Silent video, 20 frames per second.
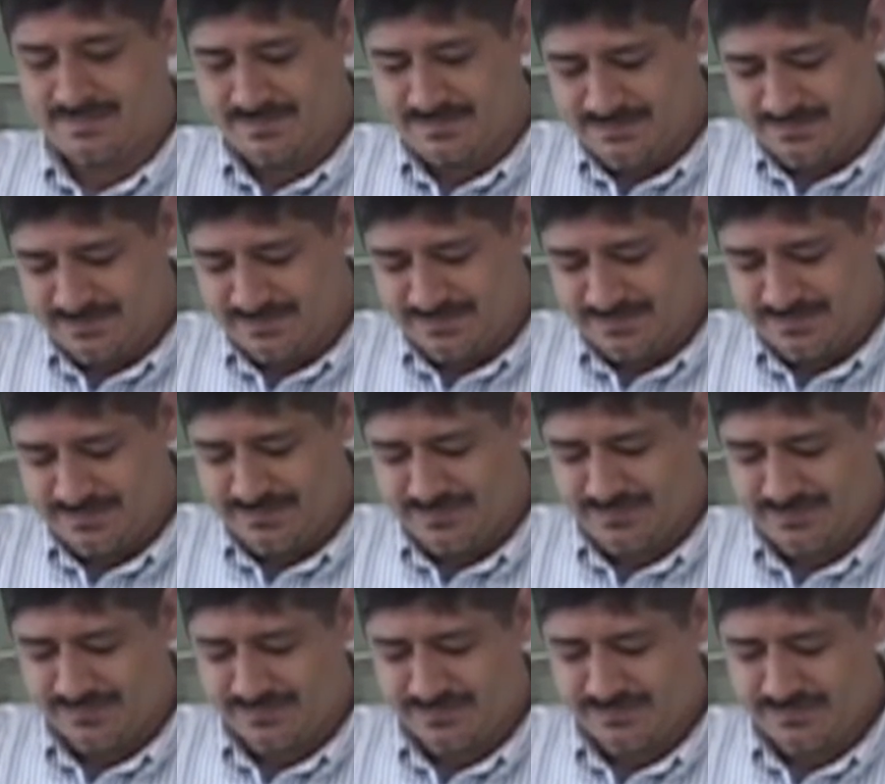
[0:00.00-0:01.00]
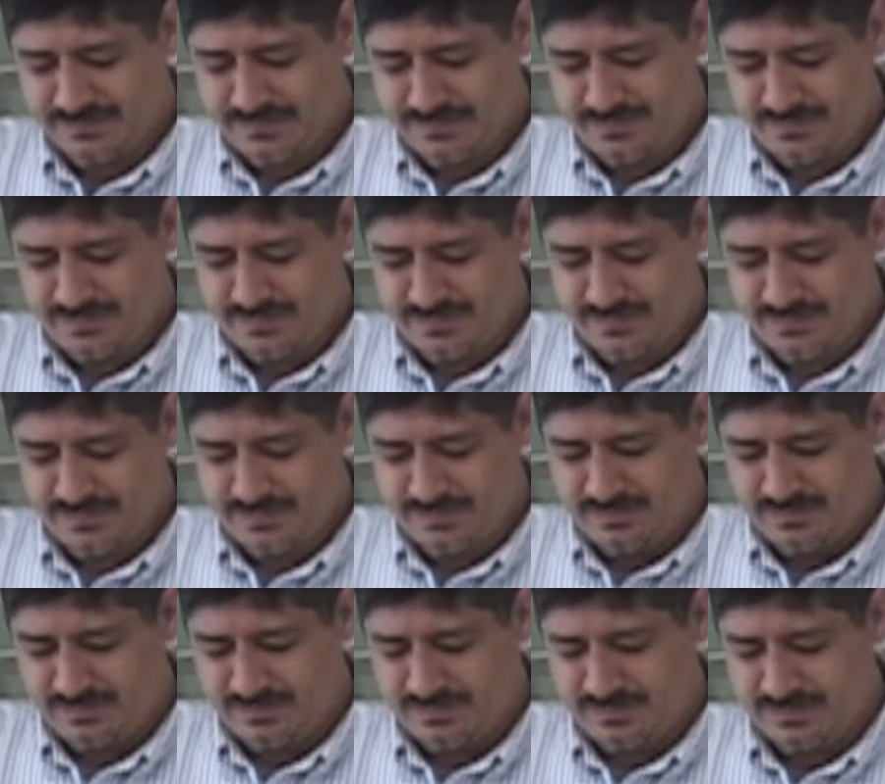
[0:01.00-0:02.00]

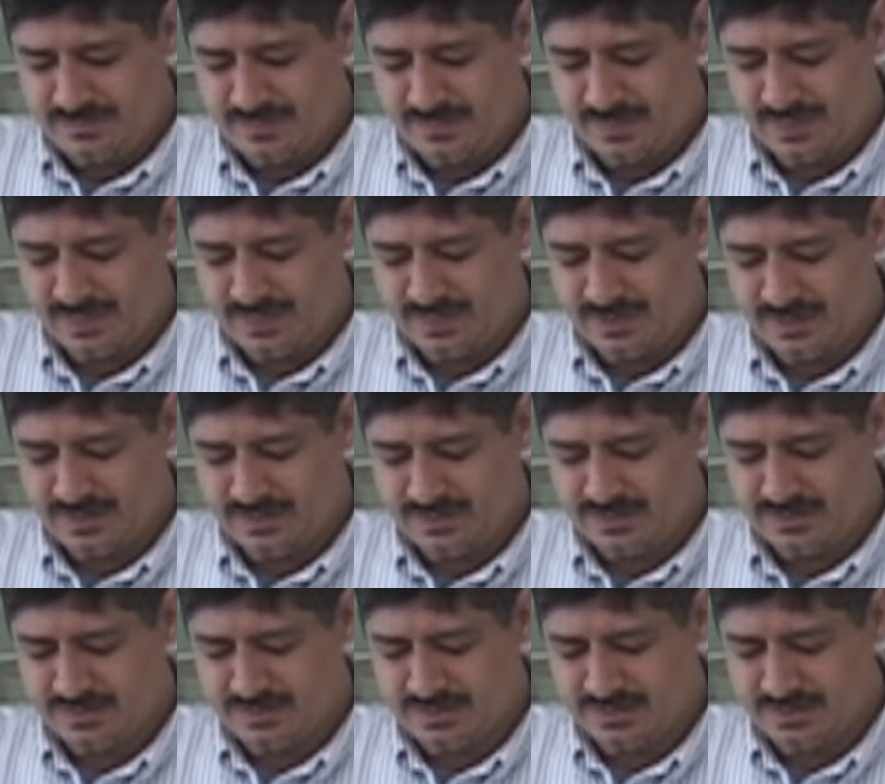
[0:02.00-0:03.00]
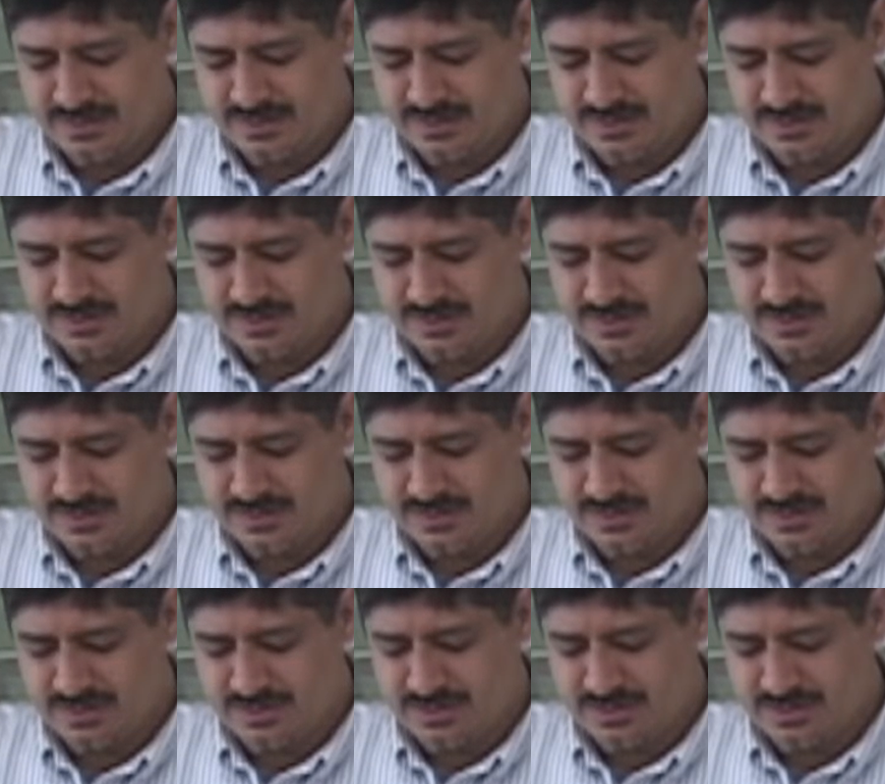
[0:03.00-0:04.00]

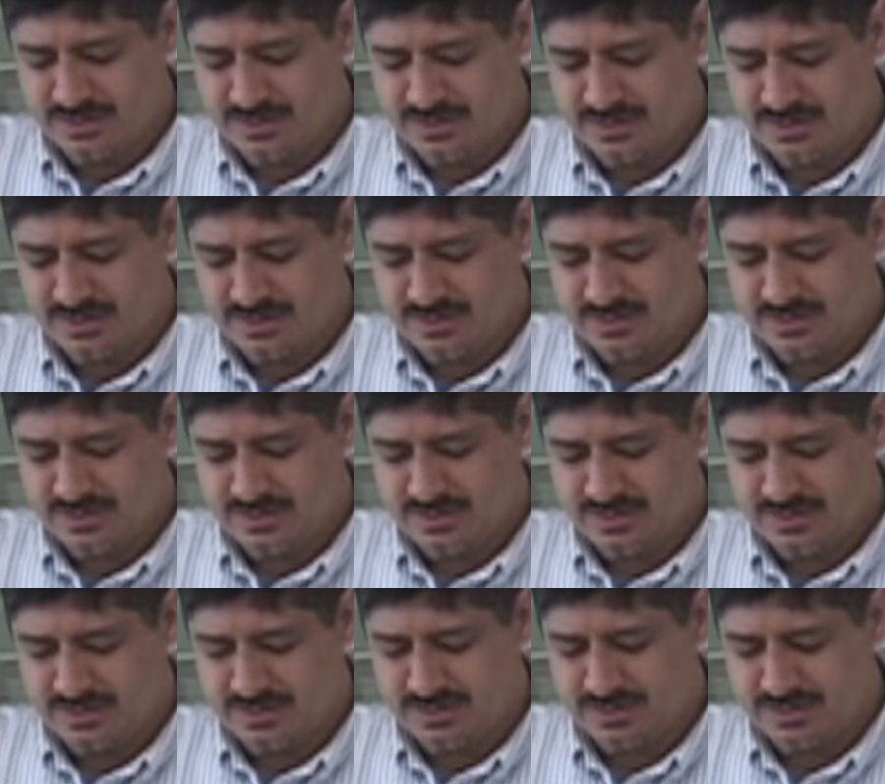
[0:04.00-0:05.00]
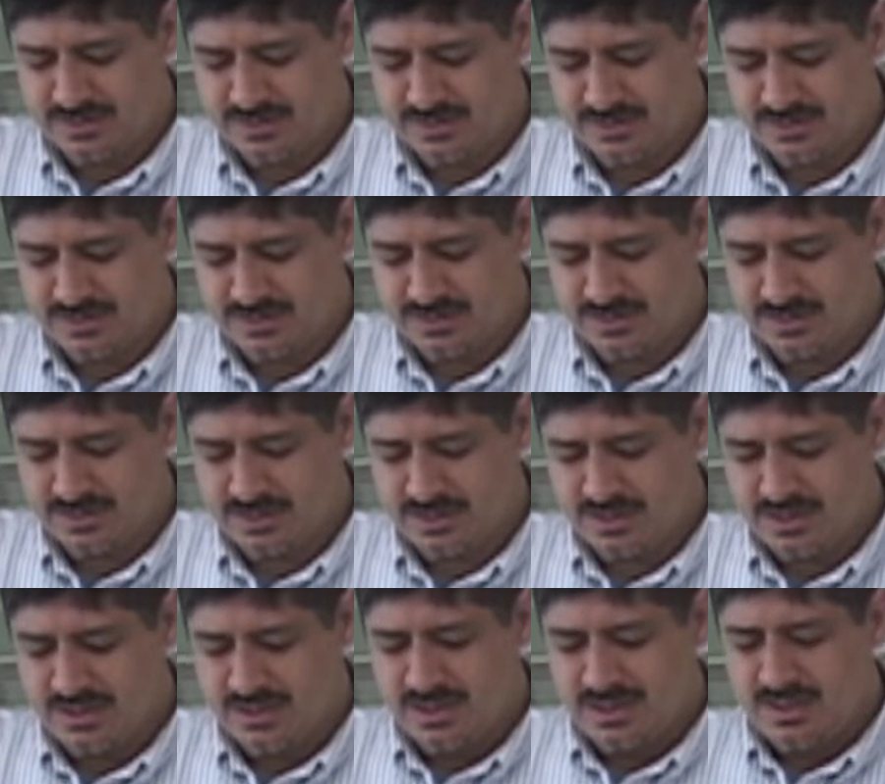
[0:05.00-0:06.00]

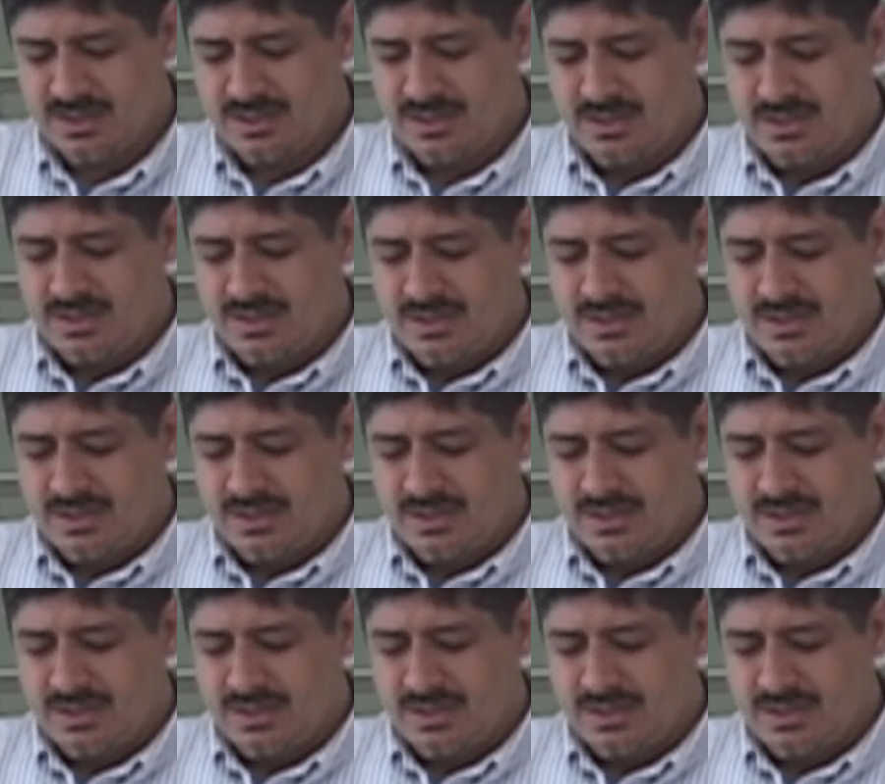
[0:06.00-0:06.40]
No one is speaking in this clip.